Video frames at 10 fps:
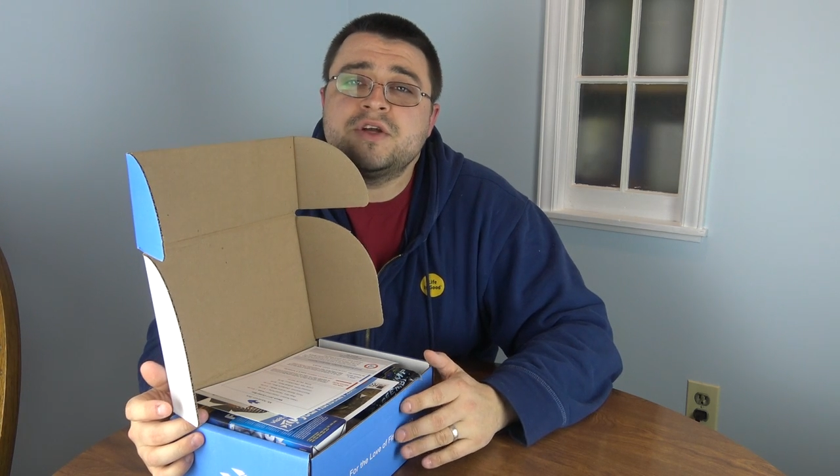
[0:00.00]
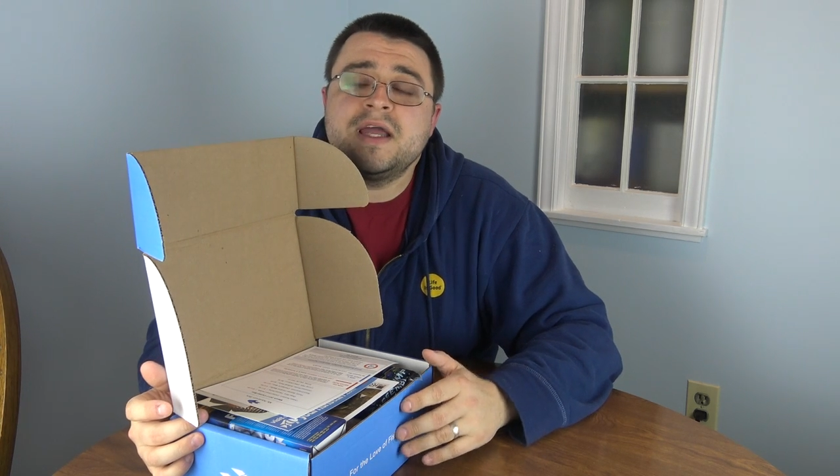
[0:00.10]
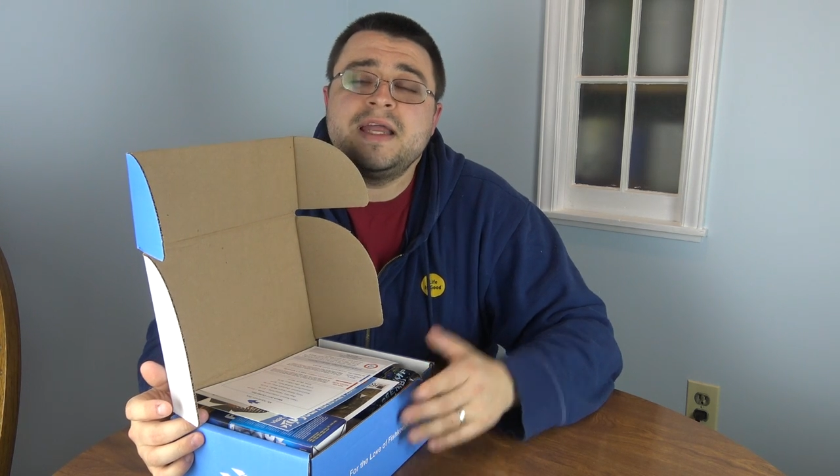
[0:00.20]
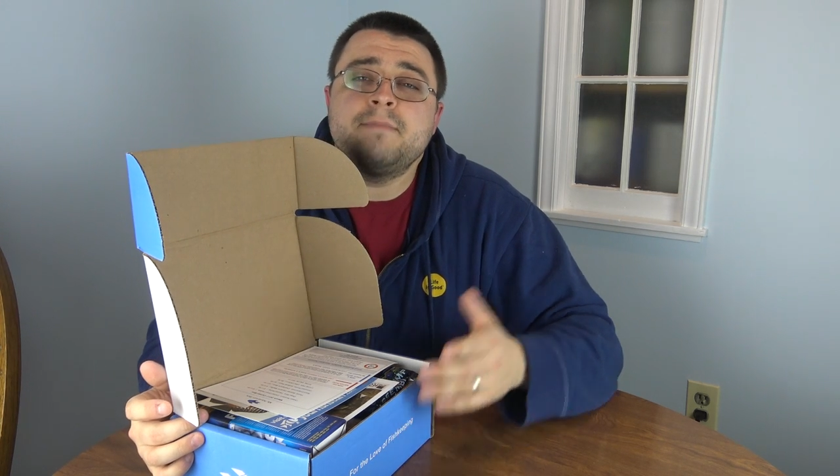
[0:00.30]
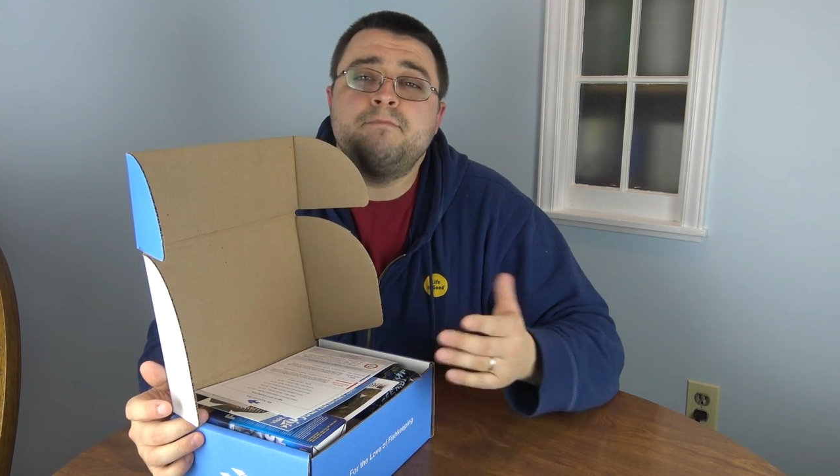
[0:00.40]
you're
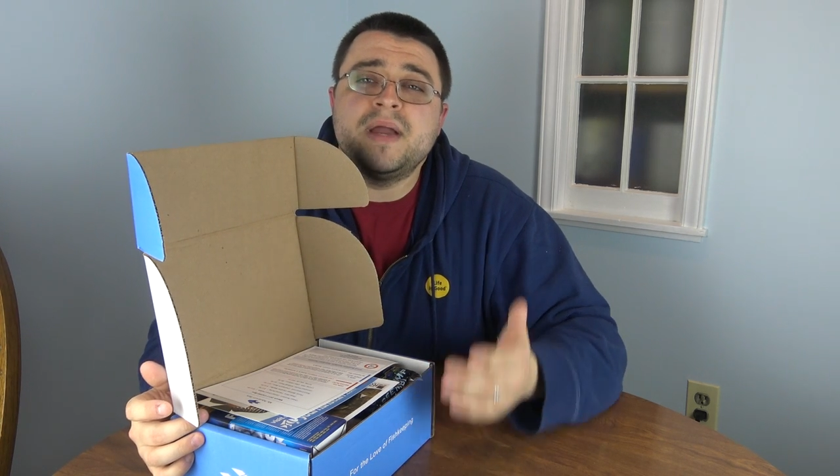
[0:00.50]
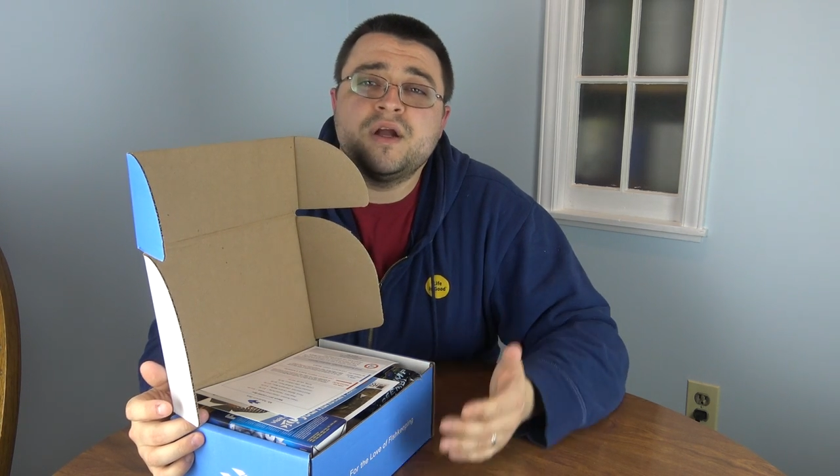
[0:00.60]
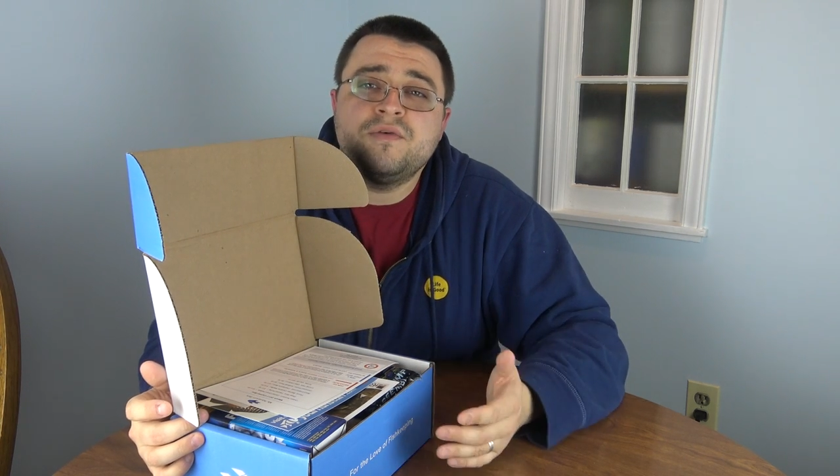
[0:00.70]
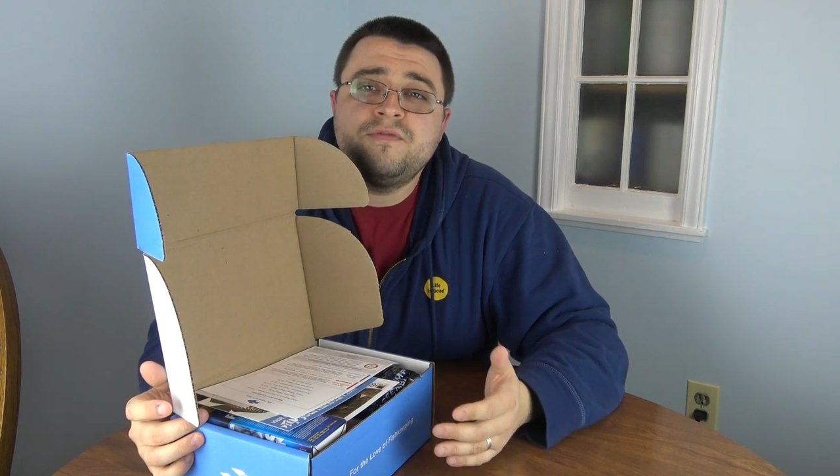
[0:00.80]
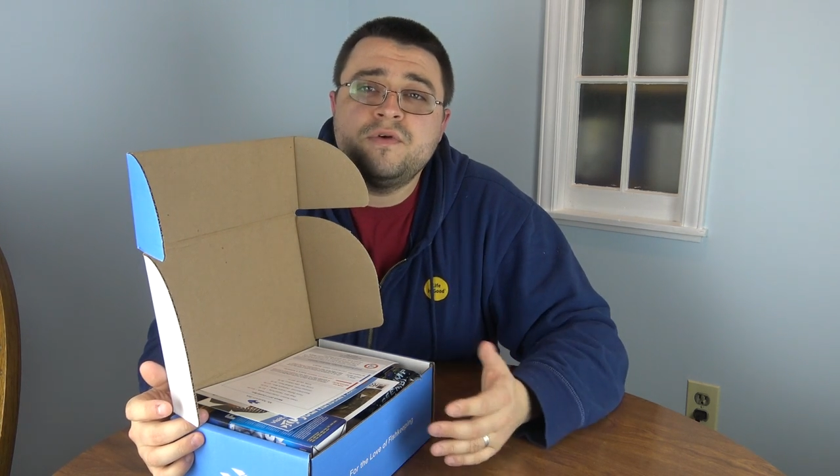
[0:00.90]
getting
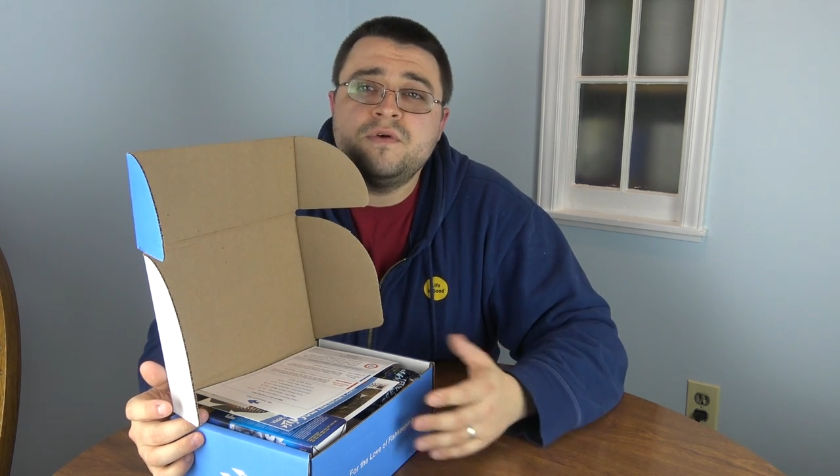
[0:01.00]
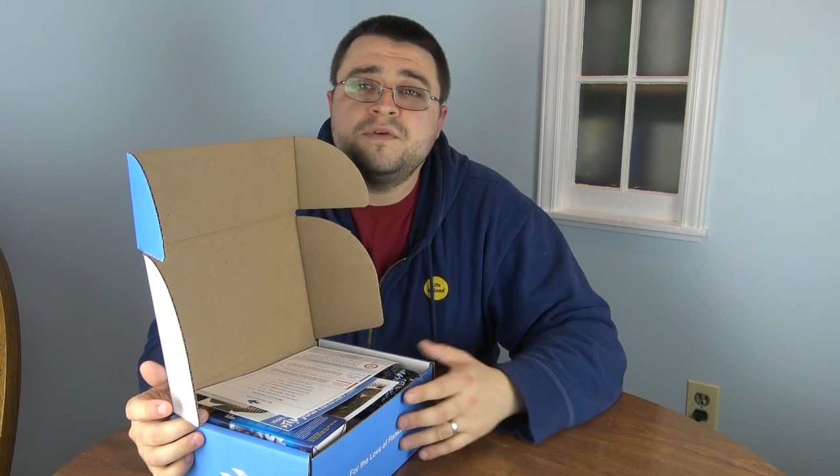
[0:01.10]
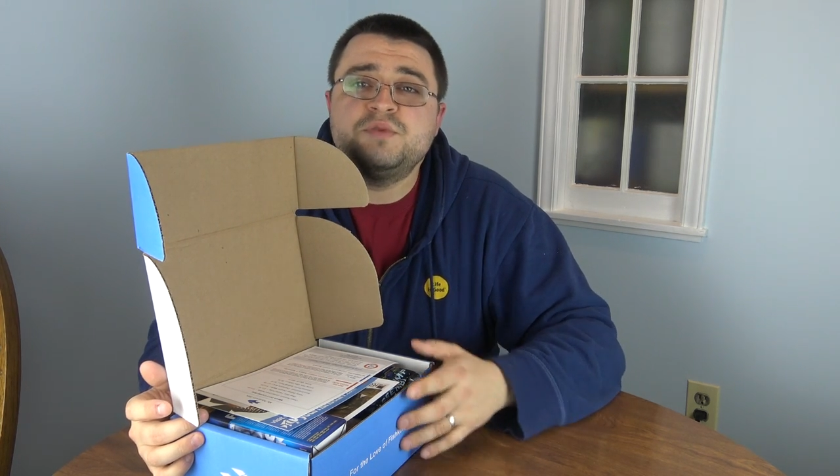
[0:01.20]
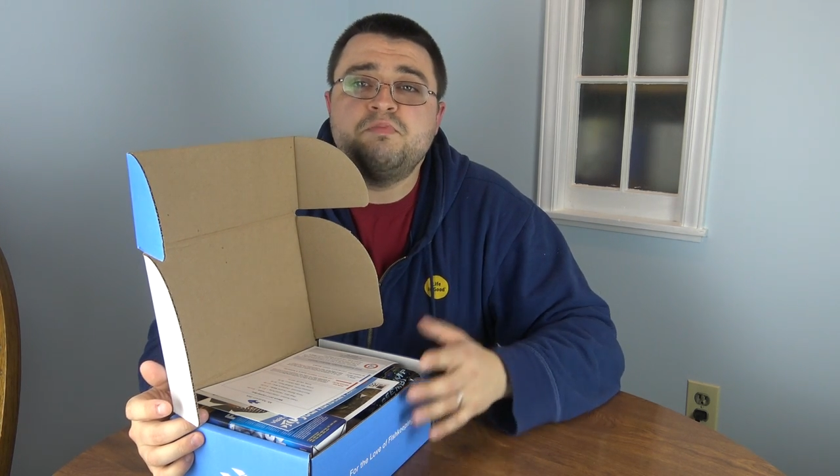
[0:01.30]
bigger foods,